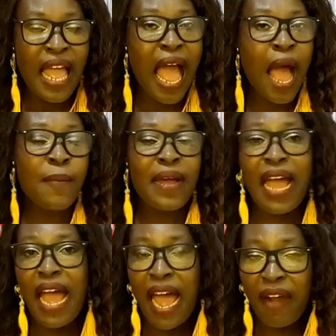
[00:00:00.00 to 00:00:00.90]

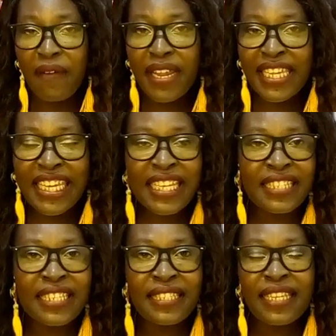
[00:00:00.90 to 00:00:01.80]
Amharic is
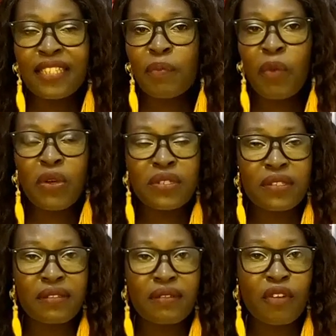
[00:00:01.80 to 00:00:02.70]
the sixth
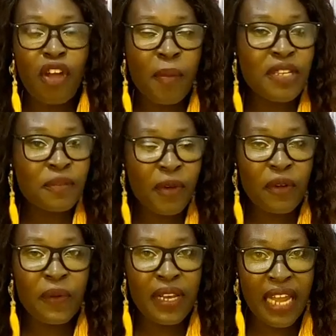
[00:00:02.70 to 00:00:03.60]
most common
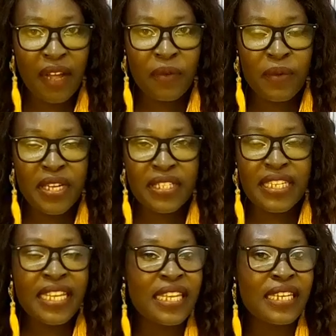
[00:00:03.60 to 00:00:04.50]
spoken language
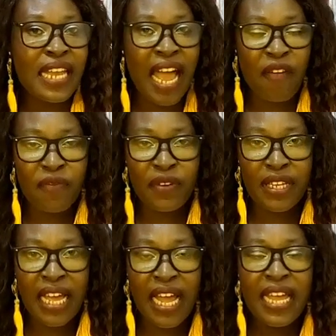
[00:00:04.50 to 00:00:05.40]
in
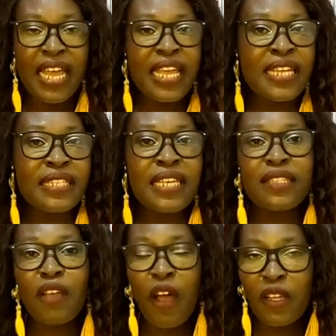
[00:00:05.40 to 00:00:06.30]
Africa. It
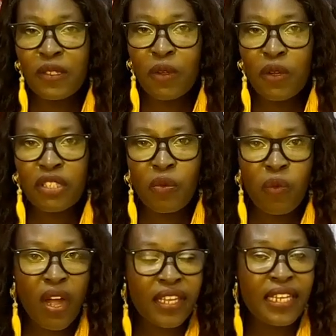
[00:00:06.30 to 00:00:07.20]
is also the
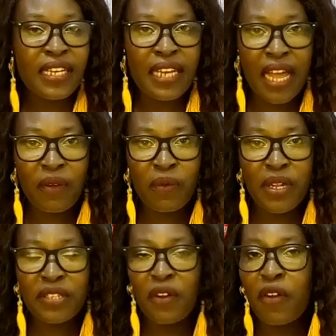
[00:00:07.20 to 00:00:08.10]
working
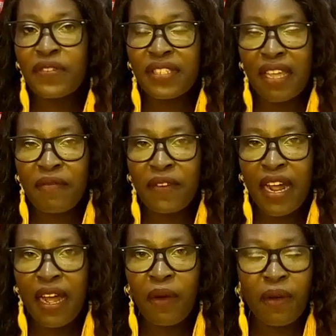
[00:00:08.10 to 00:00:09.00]
language of
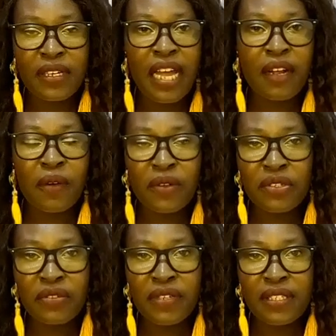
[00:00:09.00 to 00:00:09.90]
several other
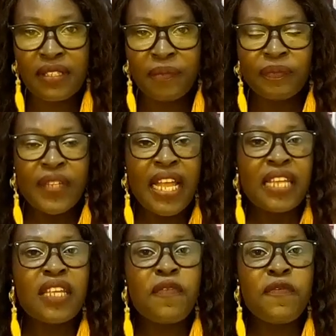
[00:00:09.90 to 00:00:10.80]
countries.
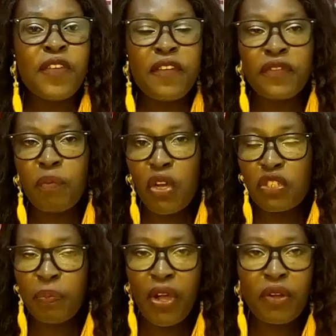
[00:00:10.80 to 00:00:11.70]
The fifth
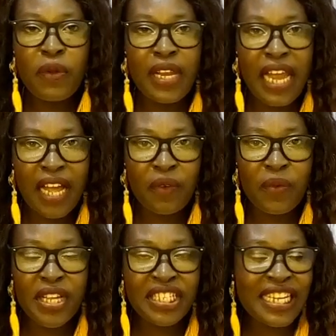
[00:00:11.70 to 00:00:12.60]
most spoken
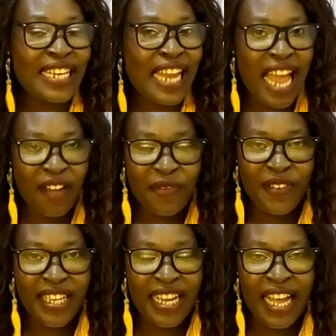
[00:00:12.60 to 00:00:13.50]
language in
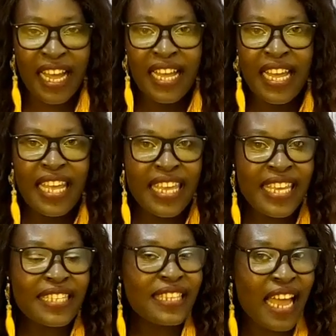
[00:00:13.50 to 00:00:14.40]
Africa
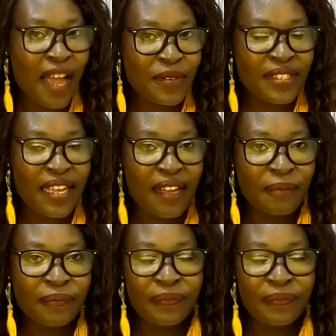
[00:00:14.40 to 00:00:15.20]
is Hausa.